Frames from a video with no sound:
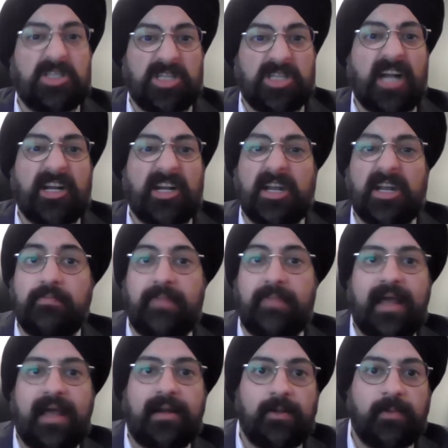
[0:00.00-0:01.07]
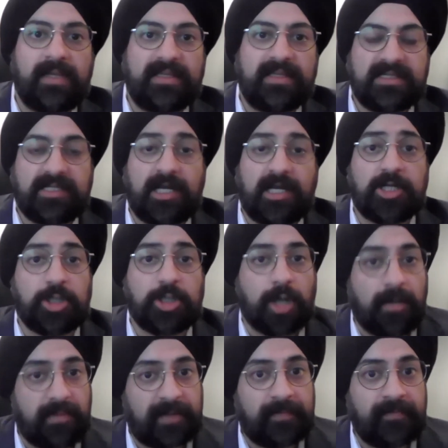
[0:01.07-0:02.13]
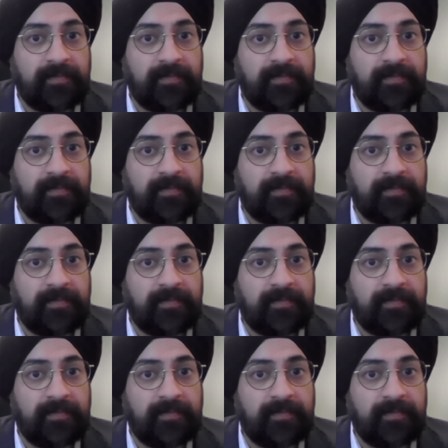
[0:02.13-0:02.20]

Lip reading: started in parallel when they start shopping,